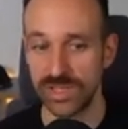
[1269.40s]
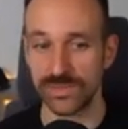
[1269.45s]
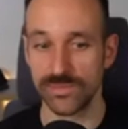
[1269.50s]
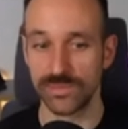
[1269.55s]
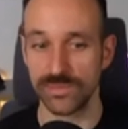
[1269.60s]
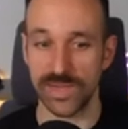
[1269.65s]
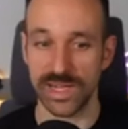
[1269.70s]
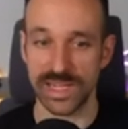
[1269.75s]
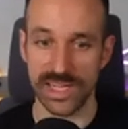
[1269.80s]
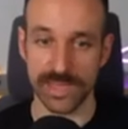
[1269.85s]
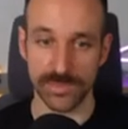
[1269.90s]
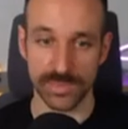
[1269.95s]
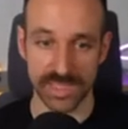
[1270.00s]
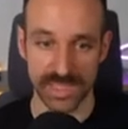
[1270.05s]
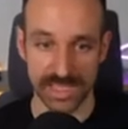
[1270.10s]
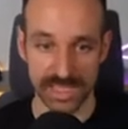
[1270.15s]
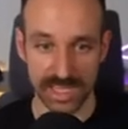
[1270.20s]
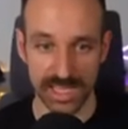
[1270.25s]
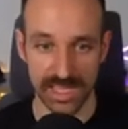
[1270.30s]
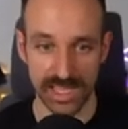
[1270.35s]
my
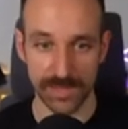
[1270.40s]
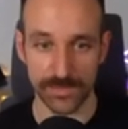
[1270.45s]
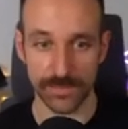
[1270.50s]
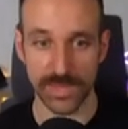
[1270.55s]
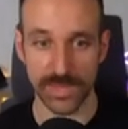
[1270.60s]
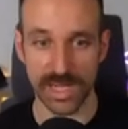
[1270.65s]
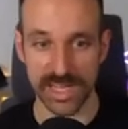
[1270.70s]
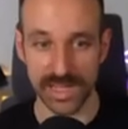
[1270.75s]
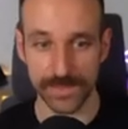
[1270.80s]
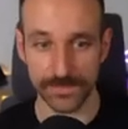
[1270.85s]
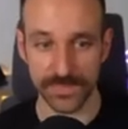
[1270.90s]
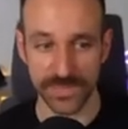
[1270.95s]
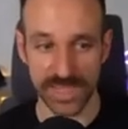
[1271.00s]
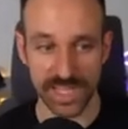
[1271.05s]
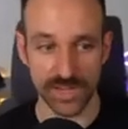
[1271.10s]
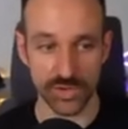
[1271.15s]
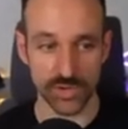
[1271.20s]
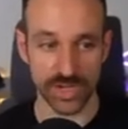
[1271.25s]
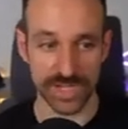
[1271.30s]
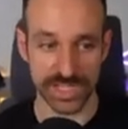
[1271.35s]
my
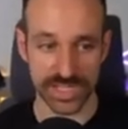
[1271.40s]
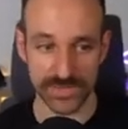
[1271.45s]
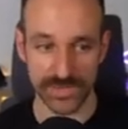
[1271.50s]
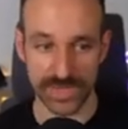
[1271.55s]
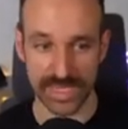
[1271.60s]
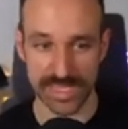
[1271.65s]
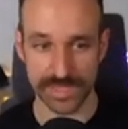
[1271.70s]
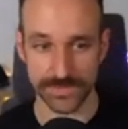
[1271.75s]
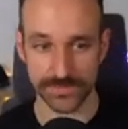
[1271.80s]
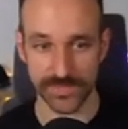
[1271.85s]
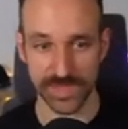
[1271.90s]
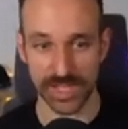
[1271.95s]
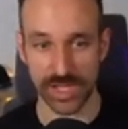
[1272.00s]
Android device.